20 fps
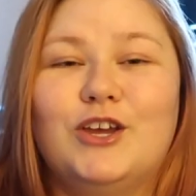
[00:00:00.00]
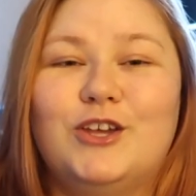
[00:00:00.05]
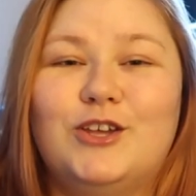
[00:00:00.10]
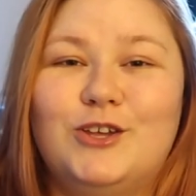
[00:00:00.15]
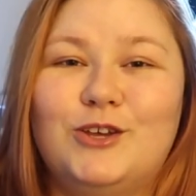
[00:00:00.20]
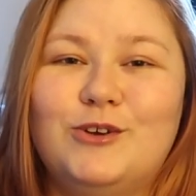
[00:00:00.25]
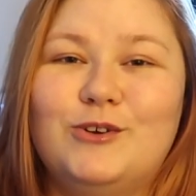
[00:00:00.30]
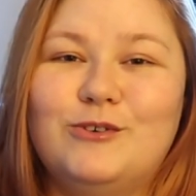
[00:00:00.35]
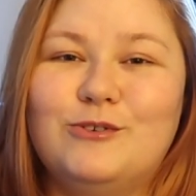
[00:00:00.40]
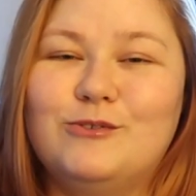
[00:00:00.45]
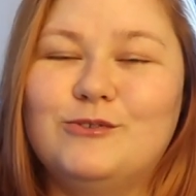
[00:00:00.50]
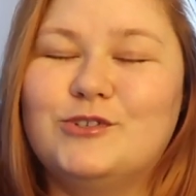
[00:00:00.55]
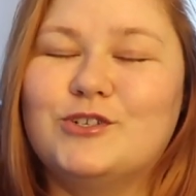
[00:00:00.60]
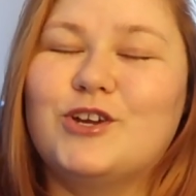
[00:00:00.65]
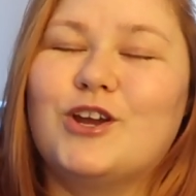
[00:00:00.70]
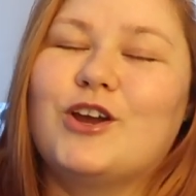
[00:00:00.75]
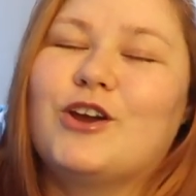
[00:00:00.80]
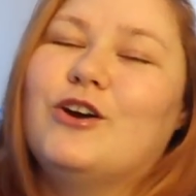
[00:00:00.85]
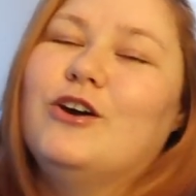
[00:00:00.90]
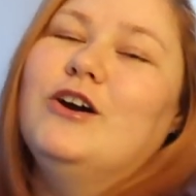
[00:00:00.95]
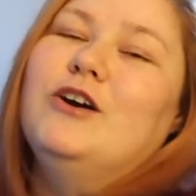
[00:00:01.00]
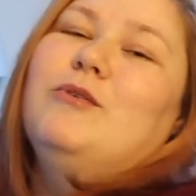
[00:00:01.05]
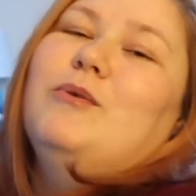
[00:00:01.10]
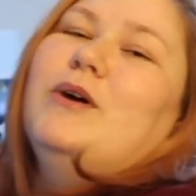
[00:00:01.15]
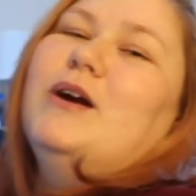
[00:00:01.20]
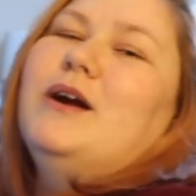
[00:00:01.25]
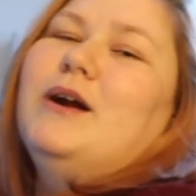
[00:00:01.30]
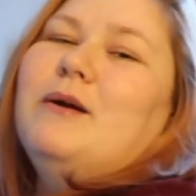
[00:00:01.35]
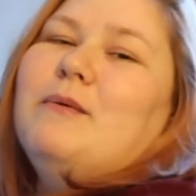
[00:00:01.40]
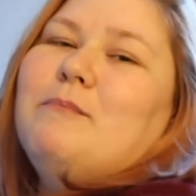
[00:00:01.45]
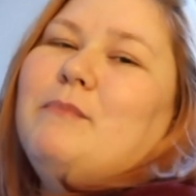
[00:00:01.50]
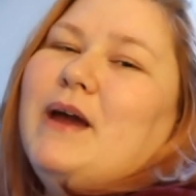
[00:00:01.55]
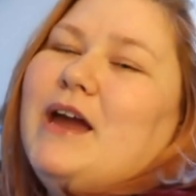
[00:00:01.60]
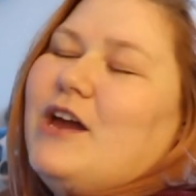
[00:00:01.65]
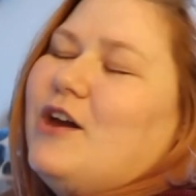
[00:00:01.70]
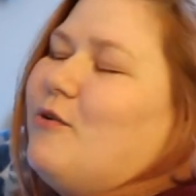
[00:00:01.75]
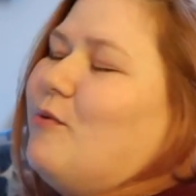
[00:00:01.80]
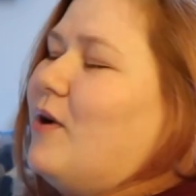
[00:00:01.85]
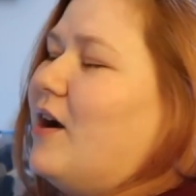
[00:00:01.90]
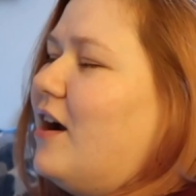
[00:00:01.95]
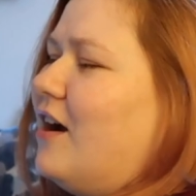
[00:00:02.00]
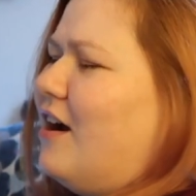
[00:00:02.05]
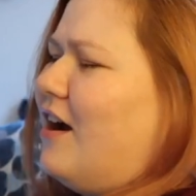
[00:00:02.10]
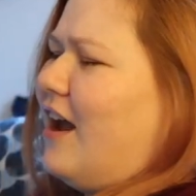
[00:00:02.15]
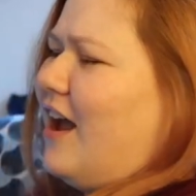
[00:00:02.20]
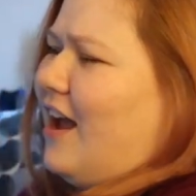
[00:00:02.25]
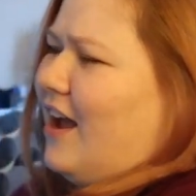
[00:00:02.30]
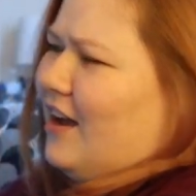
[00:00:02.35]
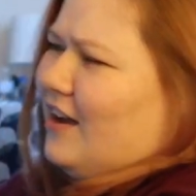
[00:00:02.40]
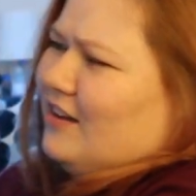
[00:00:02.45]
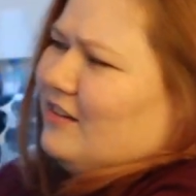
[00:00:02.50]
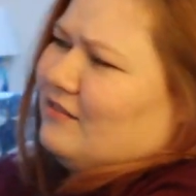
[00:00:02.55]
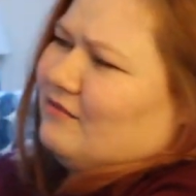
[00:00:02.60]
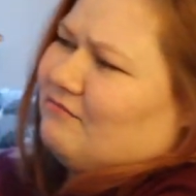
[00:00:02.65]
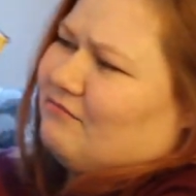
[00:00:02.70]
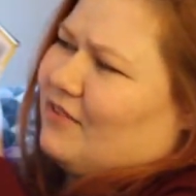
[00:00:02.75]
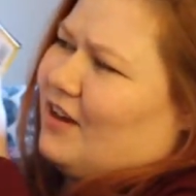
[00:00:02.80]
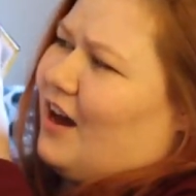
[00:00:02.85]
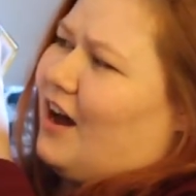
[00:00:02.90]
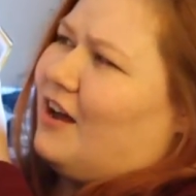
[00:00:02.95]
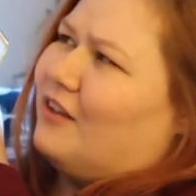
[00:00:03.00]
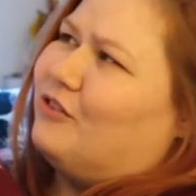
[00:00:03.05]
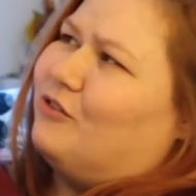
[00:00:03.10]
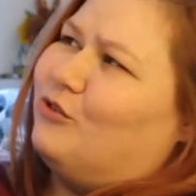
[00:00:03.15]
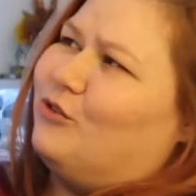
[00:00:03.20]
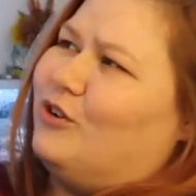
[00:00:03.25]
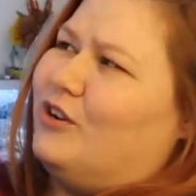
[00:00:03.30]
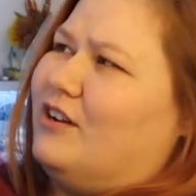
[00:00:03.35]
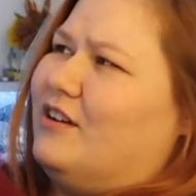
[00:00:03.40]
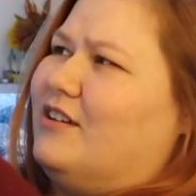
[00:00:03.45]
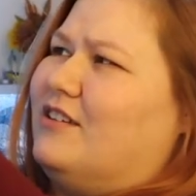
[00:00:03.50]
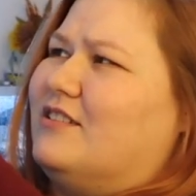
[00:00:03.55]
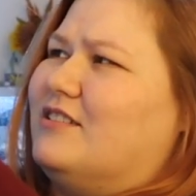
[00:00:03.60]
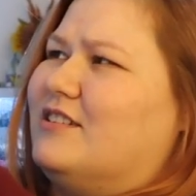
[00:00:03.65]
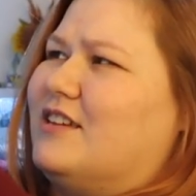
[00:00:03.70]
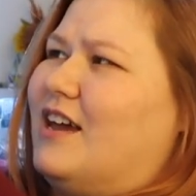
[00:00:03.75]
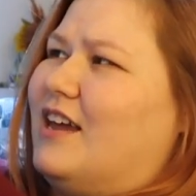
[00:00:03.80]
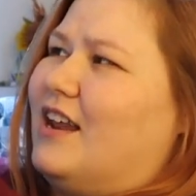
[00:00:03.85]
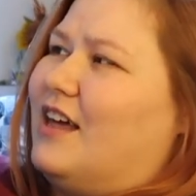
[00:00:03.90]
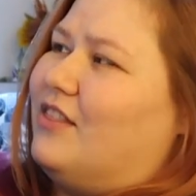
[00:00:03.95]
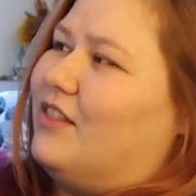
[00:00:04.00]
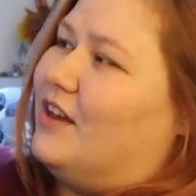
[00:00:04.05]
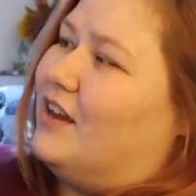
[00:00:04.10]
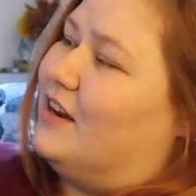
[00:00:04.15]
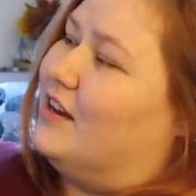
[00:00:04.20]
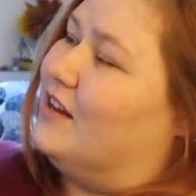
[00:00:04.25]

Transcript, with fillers: huge cookware, bakeware, and cutlery set, I think